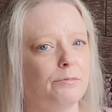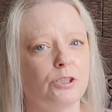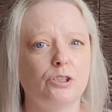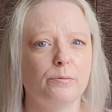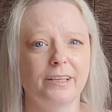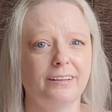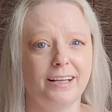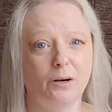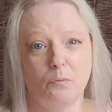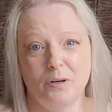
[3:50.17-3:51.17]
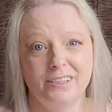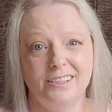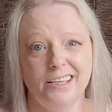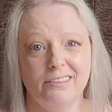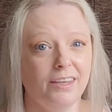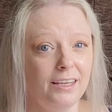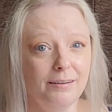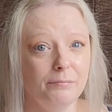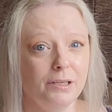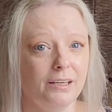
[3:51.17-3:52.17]
am just doing like a woodsy
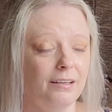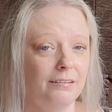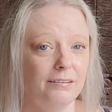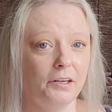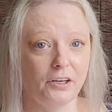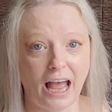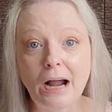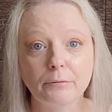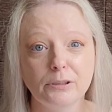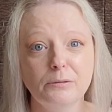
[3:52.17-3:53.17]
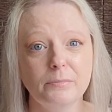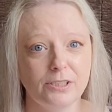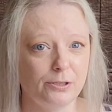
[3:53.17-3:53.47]
theme in their cat room.